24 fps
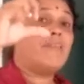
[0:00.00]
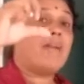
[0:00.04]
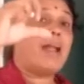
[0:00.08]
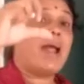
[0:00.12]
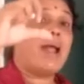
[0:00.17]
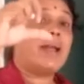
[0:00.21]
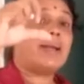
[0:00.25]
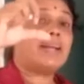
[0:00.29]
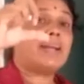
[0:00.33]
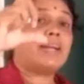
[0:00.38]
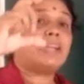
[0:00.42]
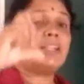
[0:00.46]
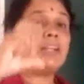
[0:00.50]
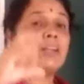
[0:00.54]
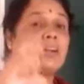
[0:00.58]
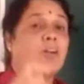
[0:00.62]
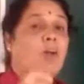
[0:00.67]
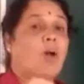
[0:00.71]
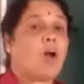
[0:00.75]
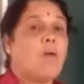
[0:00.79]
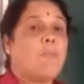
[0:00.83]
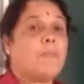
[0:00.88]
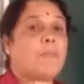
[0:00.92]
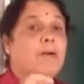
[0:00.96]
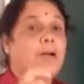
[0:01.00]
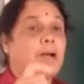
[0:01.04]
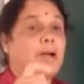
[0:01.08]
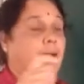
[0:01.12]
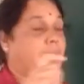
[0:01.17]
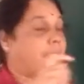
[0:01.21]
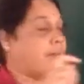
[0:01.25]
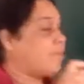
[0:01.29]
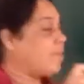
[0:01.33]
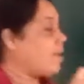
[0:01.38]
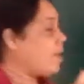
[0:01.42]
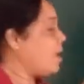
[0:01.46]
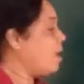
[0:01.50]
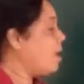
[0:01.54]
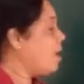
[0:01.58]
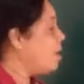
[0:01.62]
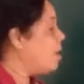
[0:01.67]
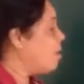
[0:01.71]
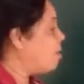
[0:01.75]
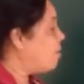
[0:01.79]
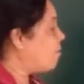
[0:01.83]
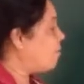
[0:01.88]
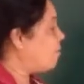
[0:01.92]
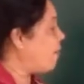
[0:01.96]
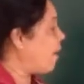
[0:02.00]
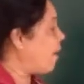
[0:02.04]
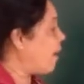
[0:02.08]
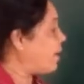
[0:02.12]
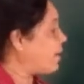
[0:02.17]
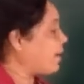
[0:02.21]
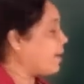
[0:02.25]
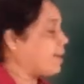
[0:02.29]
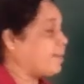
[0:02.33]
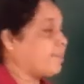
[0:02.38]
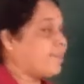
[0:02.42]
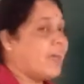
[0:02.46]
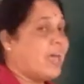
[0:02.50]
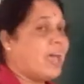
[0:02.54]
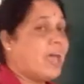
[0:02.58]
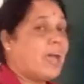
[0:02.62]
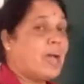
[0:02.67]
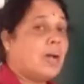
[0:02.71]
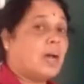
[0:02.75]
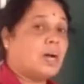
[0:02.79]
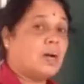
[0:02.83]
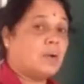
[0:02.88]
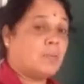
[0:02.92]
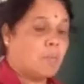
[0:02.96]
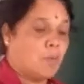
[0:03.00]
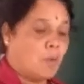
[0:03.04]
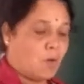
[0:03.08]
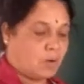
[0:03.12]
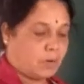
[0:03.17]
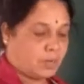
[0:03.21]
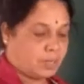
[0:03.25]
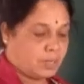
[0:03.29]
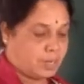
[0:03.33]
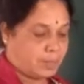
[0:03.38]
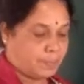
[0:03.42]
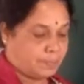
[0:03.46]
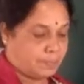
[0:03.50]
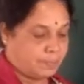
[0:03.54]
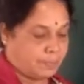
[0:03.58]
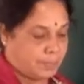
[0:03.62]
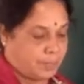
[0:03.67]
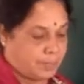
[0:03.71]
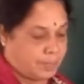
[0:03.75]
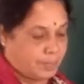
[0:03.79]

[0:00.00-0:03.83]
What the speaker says: flat at the top and the flat at the bottom.